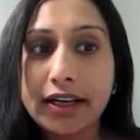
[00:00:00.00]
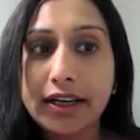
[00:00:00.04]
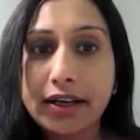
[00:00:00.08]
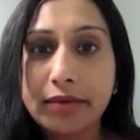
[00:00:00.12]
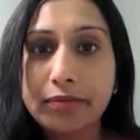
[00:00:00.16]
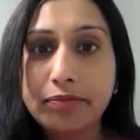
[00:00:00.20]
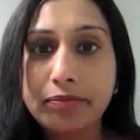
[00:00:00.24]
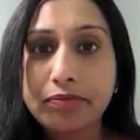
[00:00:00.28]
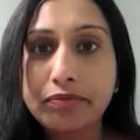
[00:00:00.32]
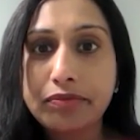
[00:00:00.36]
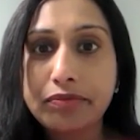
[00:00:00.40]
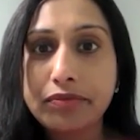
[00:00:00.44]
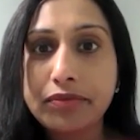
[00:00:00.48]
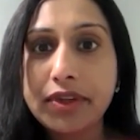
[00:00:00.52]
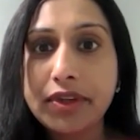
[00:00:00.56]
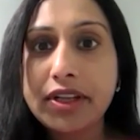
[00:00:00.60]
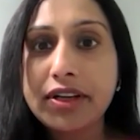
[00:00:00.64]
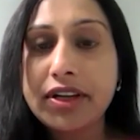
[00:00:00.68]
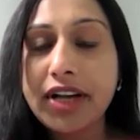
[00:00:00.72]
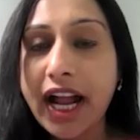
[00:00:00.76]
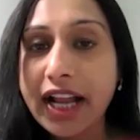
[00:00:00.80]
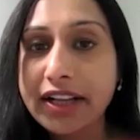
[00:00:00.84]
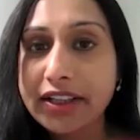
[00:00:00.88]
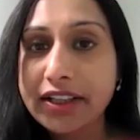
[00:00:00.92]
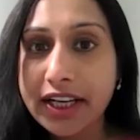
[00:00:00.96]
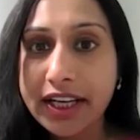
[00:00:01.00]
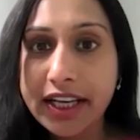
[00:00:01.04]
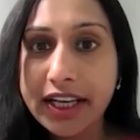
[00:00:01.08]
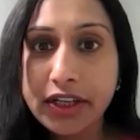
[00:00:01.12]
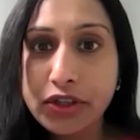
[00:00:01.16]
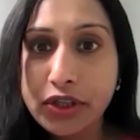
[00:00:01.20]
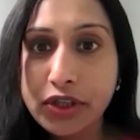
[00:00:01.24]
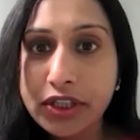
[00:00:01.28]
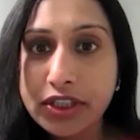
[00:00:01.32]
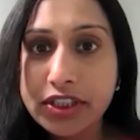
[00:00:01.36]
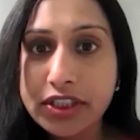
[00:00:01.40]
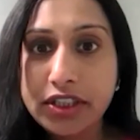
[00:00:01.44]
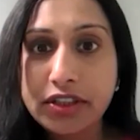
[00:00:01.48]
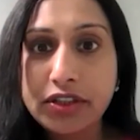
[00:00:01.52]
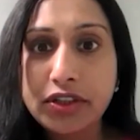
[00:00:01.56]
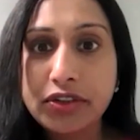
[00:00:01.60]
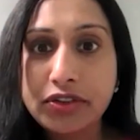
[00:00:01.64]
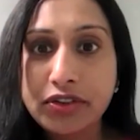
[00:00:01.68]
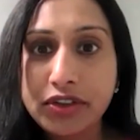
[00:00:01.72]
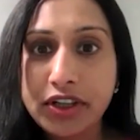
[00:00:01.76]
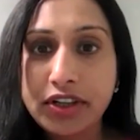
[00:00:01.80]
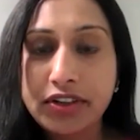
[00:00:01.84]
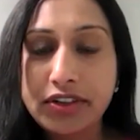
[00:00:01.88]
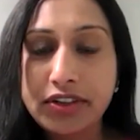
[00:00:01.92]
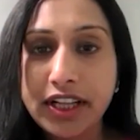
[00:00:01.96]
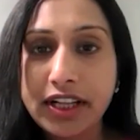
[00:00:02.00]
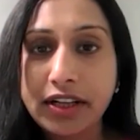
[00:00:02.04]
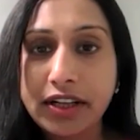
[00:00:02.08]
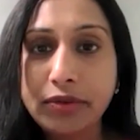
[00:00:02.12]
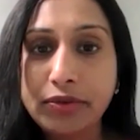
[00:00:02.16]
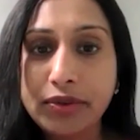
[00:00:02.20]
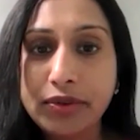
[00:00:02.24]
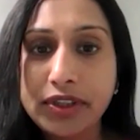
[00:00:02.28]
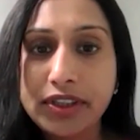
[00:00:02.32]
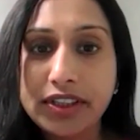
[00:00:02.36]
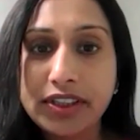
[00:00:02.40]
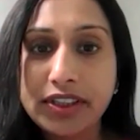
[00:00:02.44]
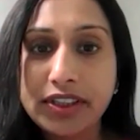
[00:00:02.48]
Raja, can you introduce yourself?